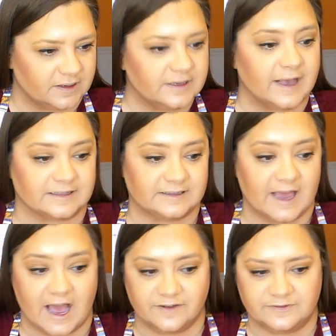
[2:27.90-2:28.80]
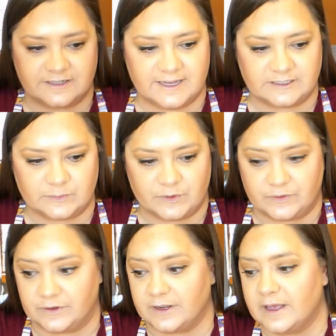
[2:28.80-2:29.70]
Yes, ½
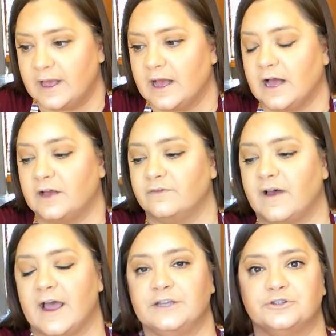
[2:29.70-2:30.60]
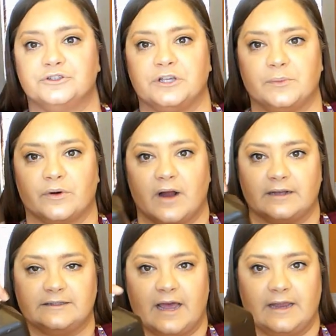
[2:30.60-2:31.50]
teaspoon of hydrogen
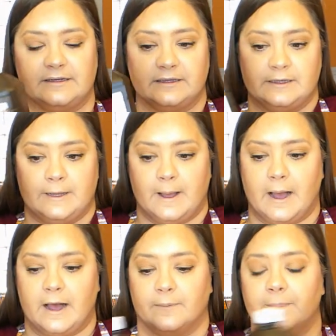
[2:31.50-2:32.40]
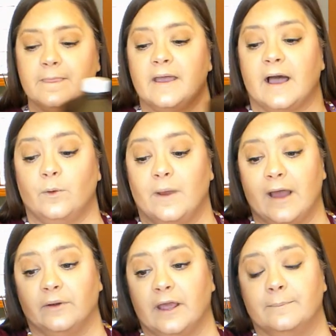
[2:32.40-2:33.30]
peroxide. I went
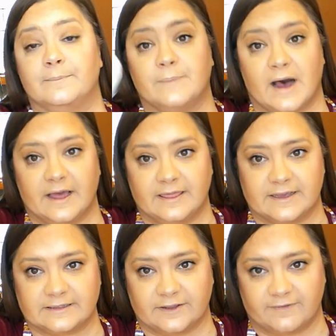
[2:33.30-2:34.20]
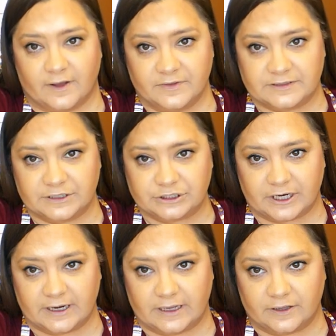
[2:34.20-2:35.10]
out and bought this. I found this at
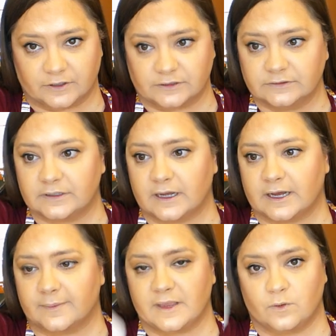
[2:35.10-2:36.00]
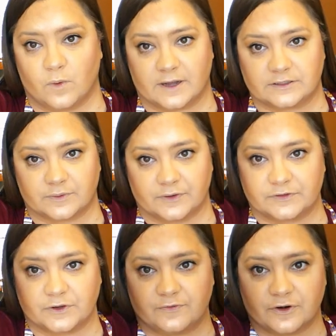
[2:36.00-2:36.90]
Giant Eagle in Wadsworth.
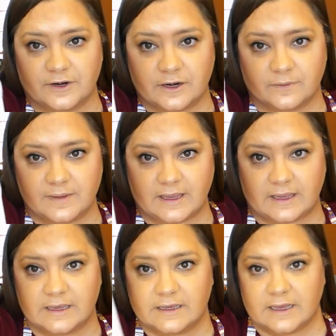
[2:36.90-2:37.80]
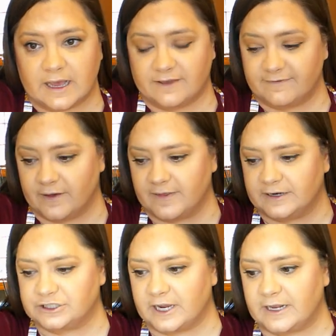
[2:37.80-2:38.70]
So if you're near me, I found that
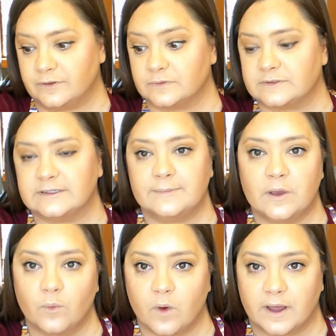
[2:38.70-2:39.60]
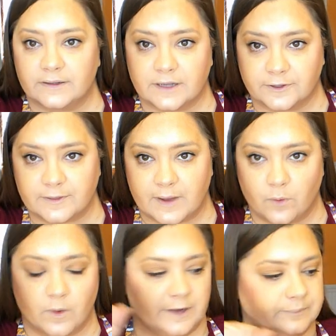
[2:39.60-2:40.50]
at Giant Eagle. It was limit one. I only
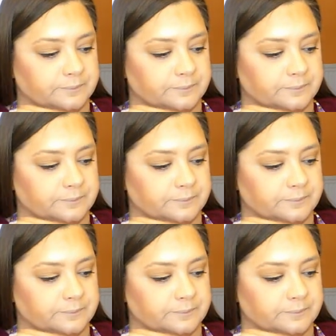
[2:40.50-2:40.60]
bought one.